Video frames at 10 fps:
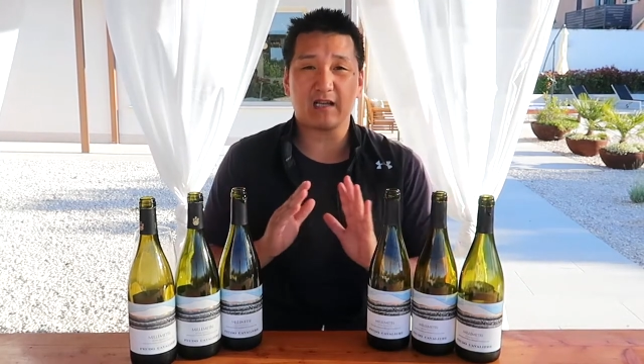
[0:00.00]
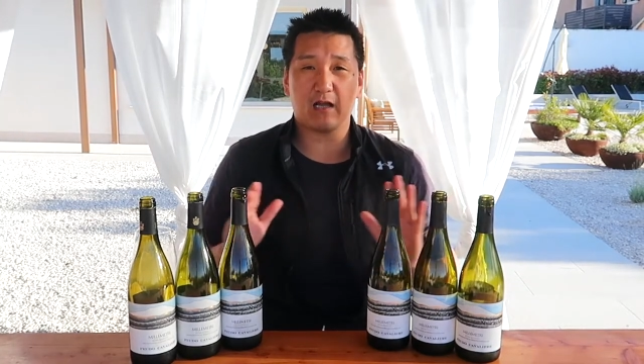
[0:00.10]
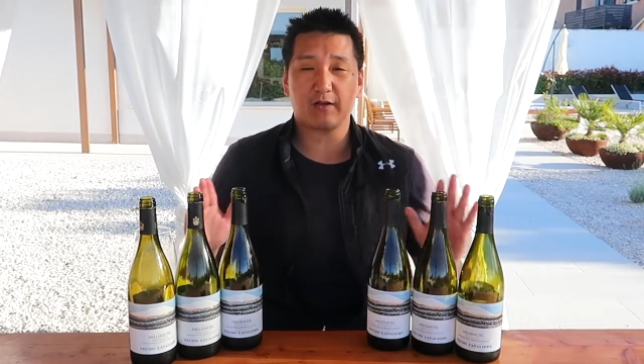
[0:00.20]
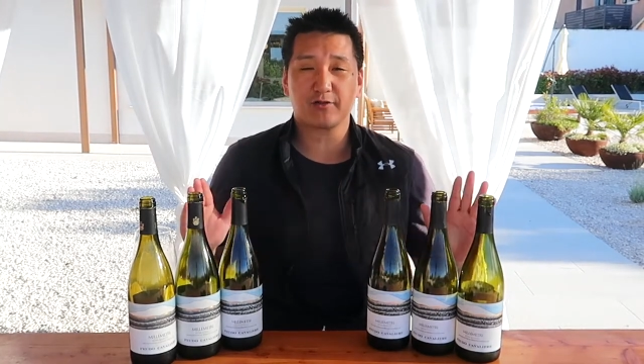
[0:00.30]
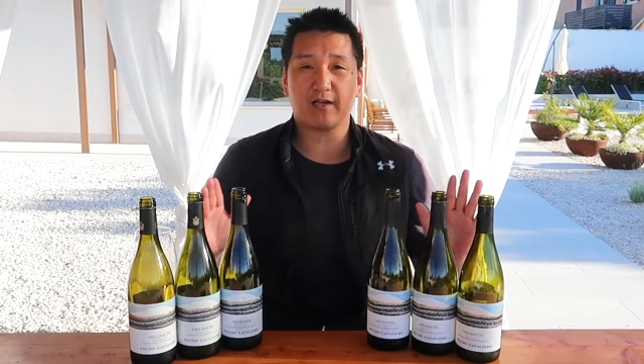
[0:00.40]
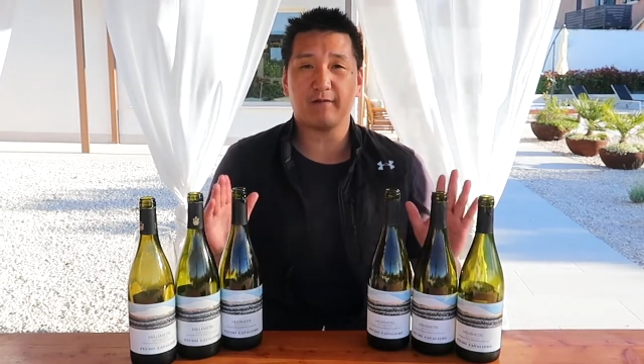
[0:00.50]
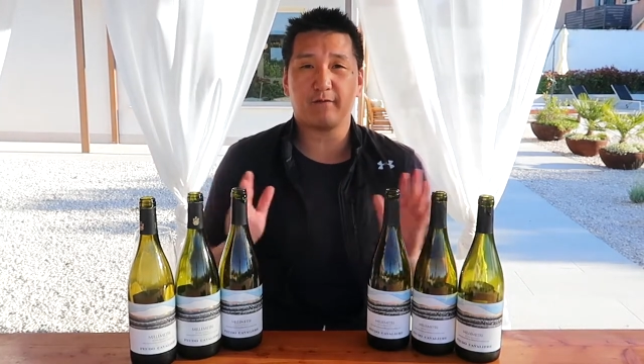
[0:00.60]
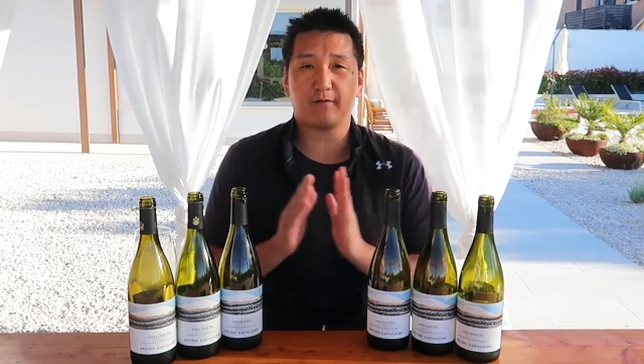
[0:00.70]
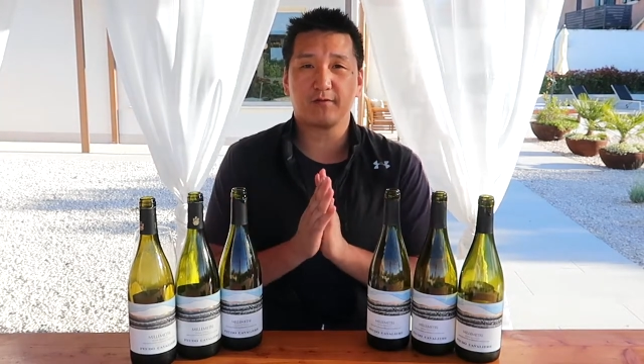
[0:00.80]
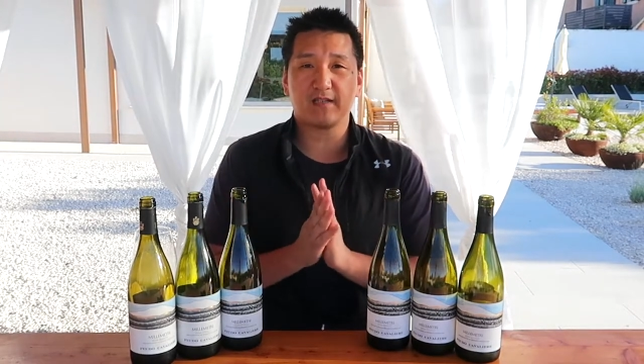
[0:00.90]
I'll actually have a
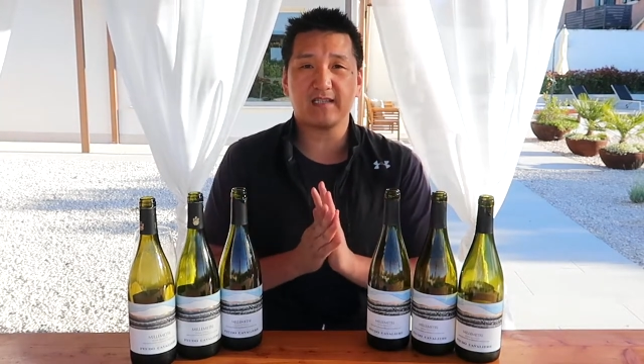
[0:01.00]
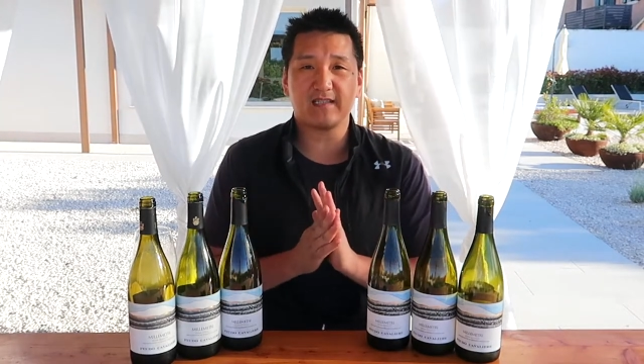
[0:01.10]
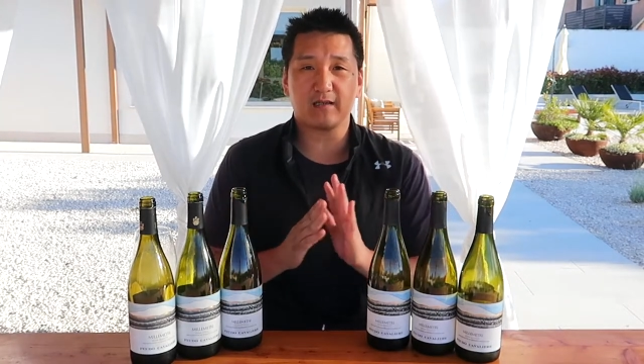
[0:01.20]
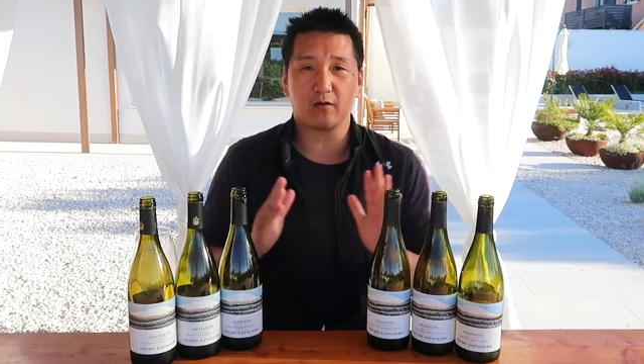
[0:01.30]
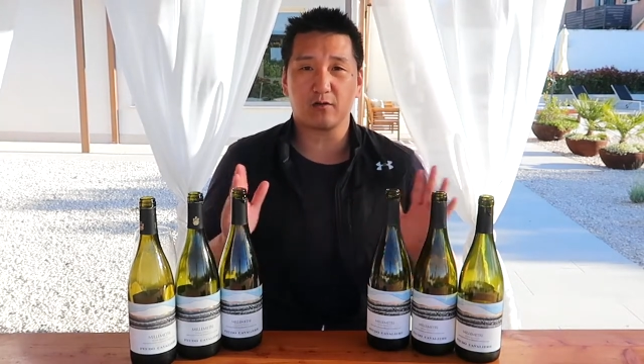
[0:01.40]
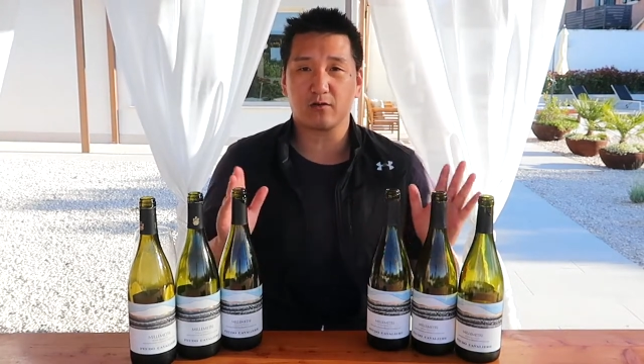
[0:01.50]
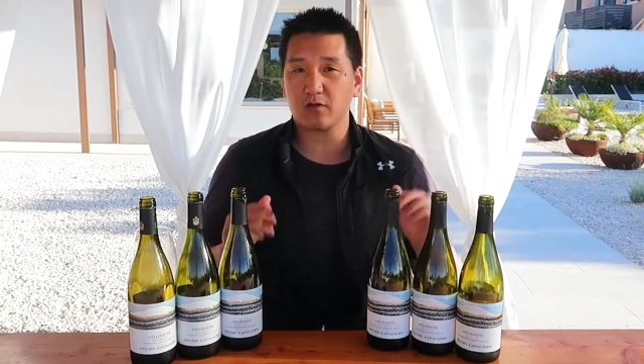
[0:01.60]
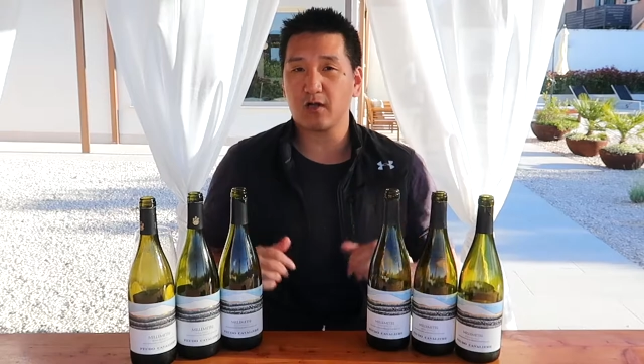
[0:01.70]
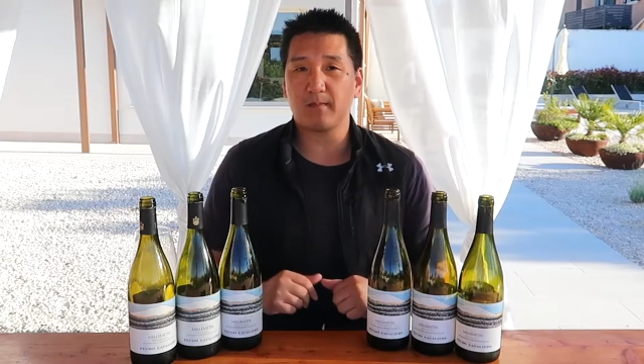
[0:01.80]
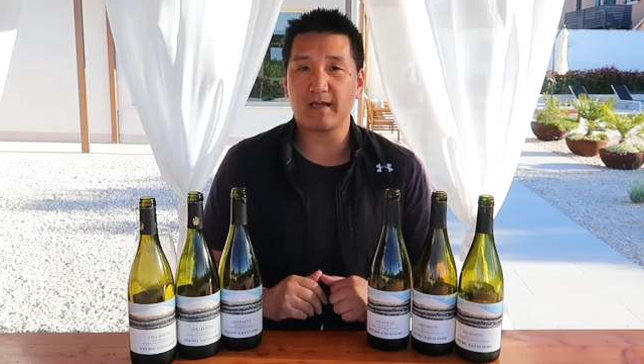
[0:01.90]
full tasting article
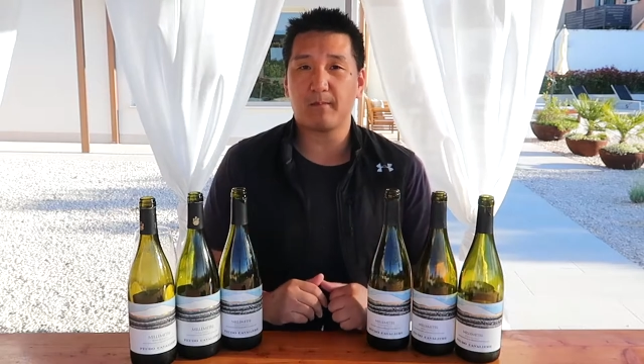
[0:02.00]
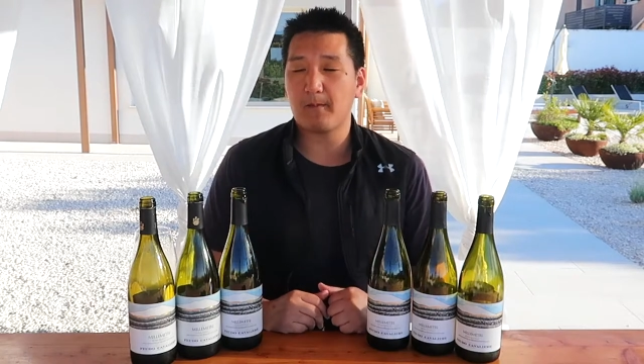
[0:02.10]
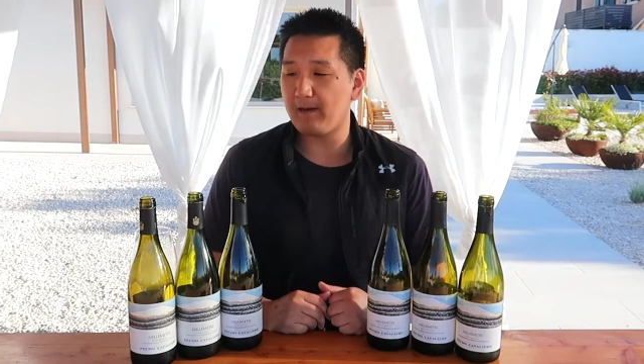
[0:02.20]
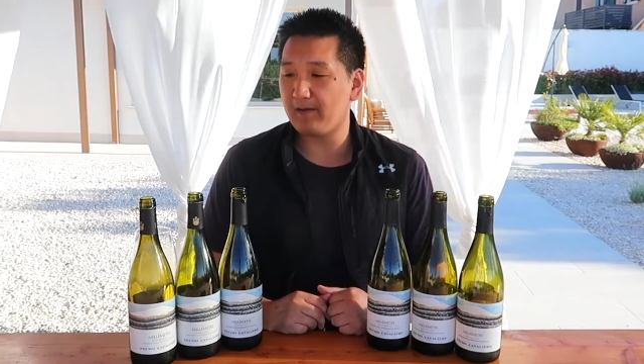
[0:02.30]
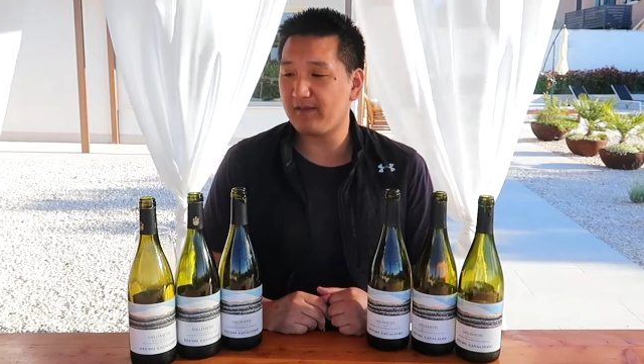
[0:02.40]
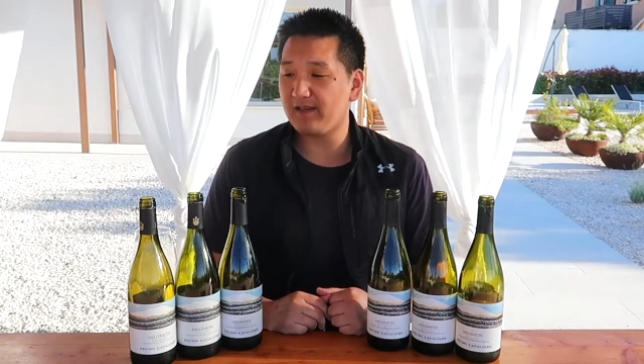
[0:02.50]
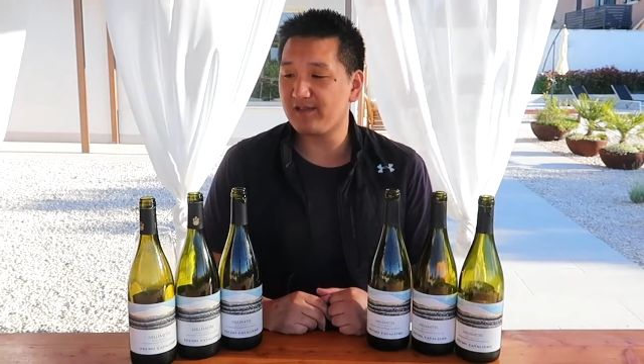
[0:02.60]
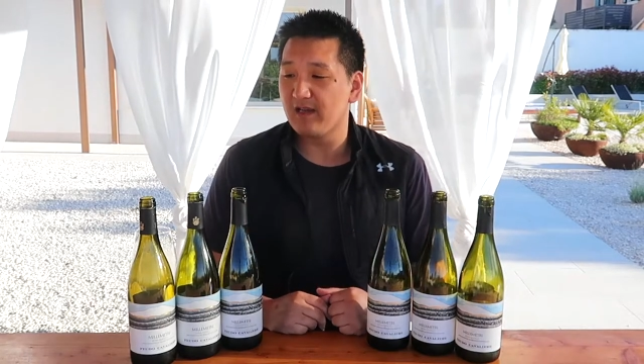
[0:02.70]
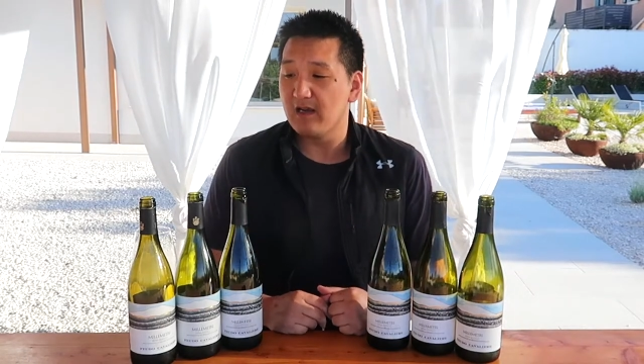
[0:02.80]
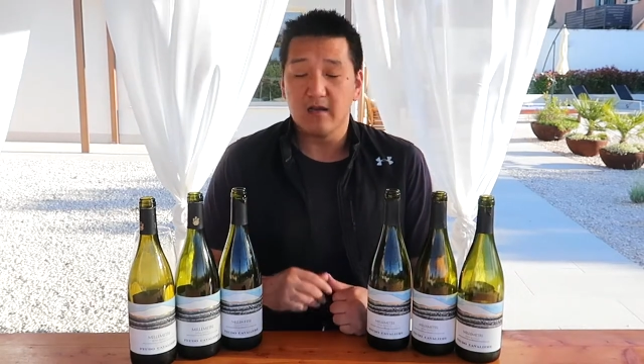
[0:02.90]
coming up about this.